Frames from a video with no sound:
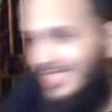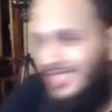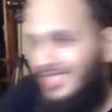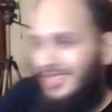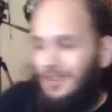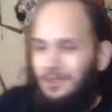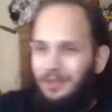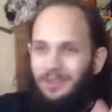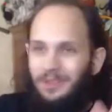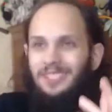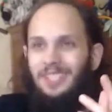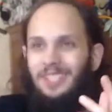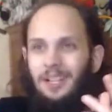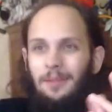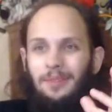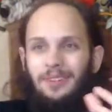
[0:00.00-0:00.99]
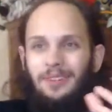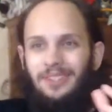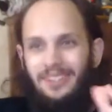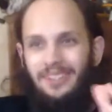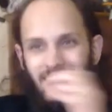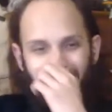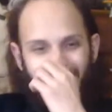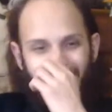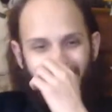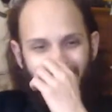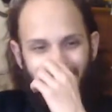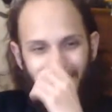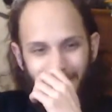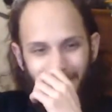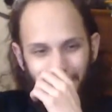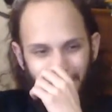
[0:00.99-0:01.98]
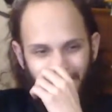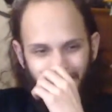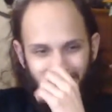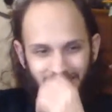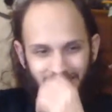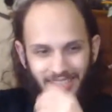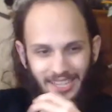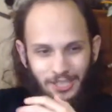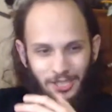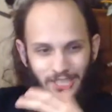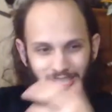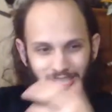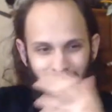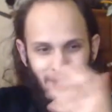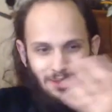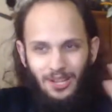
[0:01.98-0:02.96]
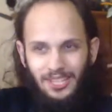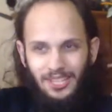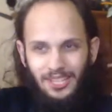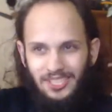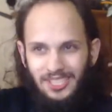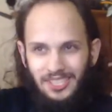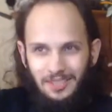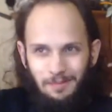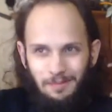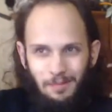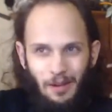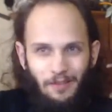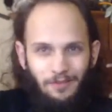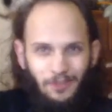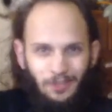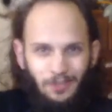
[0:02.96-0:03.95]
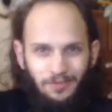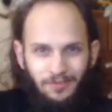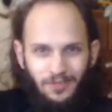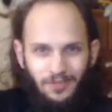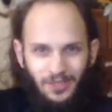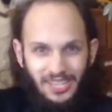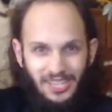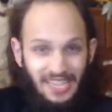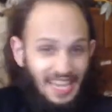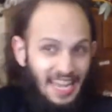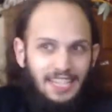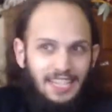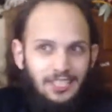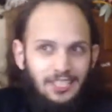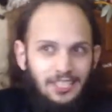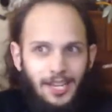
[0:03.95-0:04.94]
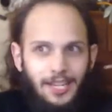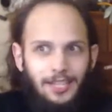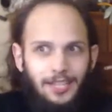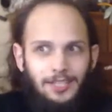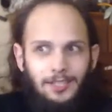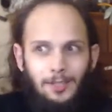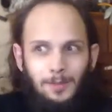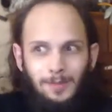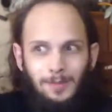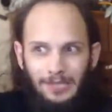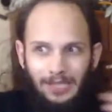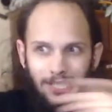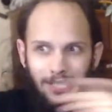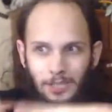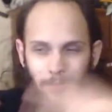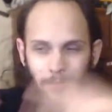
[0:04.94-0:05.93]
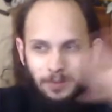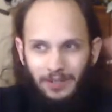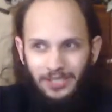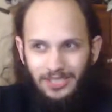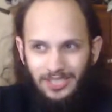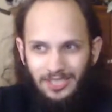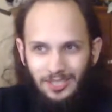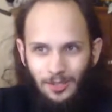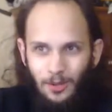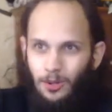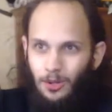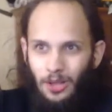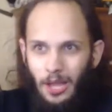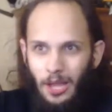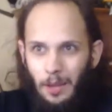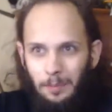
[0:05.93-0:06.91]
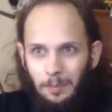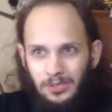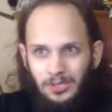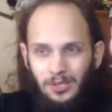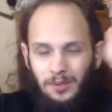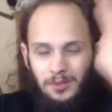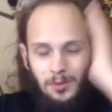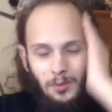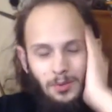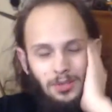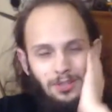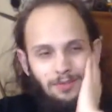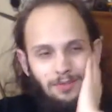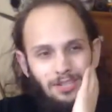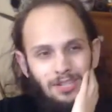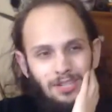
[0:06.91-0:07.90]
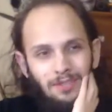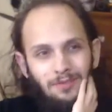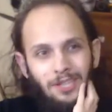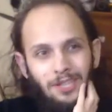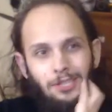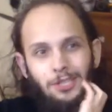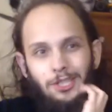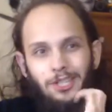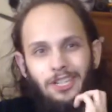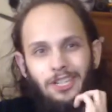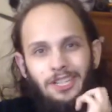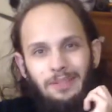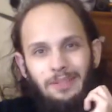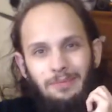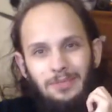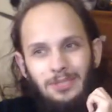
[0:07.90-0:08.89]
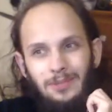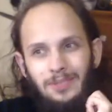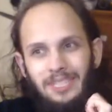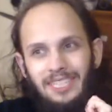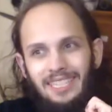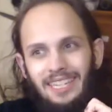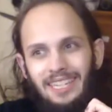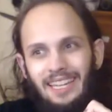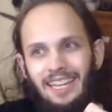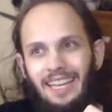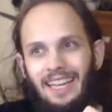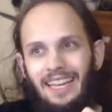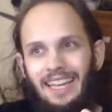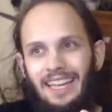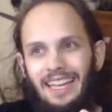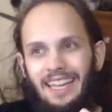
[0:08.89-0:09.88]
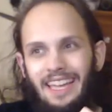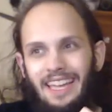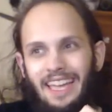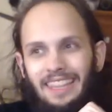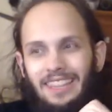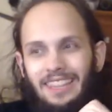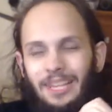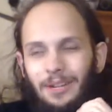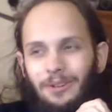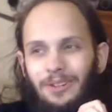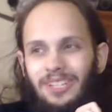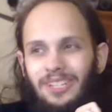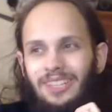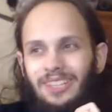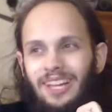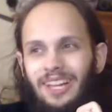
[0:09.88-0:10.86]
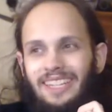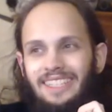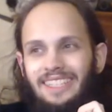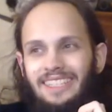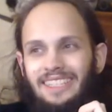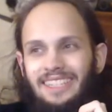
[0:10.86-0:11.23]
to go through the teleporter, and apparently like she gets lost in the buffer for like 8 seconds, but experiences a whole episode's worth of an adventure in between. And literally like